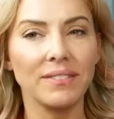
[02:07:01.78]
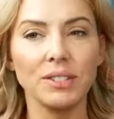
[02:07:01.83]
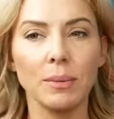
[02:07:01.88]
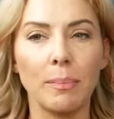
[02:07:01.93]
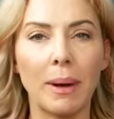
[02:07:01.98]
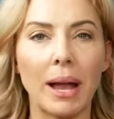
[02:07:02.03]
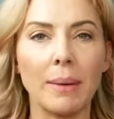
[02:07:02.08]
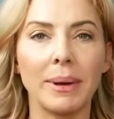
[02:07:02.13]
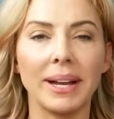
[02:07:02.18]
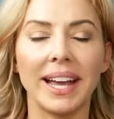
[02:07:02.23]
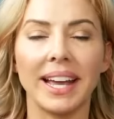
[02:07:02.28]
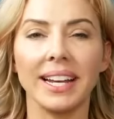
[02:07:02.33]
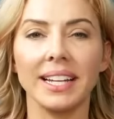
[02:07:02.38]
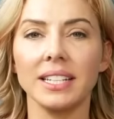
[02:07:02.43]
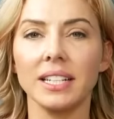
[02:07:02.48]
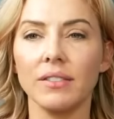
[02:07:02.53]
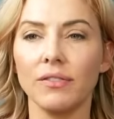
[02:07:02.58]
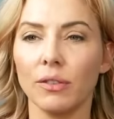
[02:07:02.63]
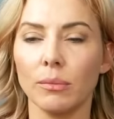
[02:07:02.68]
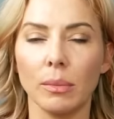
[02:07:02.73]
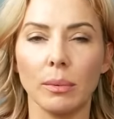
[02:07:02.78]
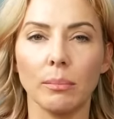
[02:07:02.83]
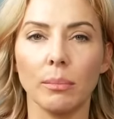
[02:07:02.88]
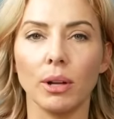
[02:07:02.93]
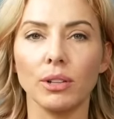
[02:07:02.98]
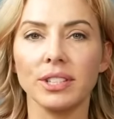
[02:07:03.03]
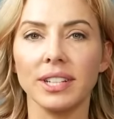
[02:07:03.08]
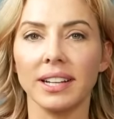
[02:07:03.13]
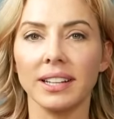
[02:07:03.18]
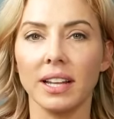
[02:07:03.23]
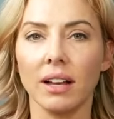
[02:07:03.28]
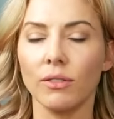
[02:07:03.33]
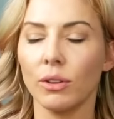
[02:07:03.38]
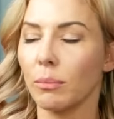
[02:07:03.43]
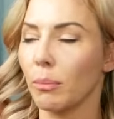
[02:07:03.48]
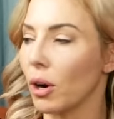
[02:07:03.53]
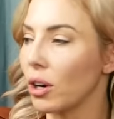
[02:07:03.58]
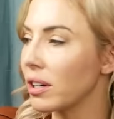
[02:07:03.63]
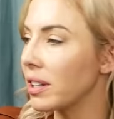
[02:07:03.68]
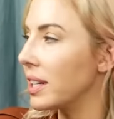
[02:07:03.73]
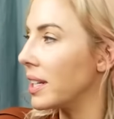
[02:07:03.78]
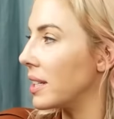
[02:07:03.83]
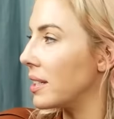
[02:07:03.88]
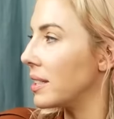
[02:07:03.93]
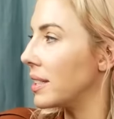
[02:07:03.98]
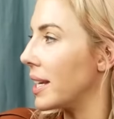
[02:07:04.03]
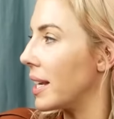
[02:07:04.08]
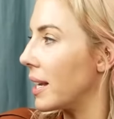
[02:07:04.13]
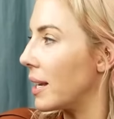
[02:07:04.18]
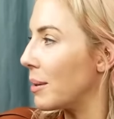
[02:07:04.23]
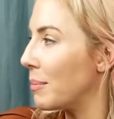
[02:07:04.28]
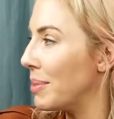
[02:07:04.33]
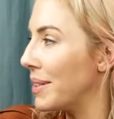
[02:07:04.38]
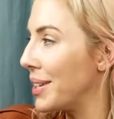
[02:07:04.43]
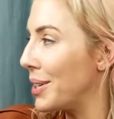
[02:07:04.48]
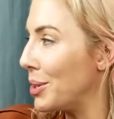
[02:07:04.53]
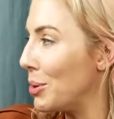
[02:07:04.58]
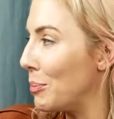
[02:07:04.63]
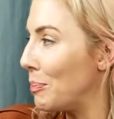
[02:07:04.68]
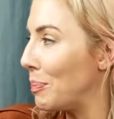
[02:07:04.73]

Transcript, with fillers: to buy my NAD from a multi-level marketing scheme. Can you